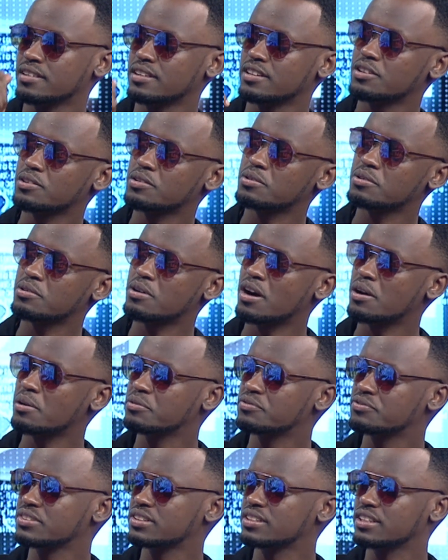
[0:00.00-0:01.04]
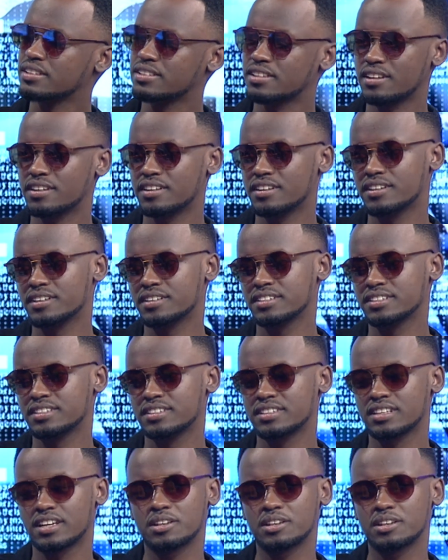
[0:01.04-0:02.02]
Niyo wa ufite talent iki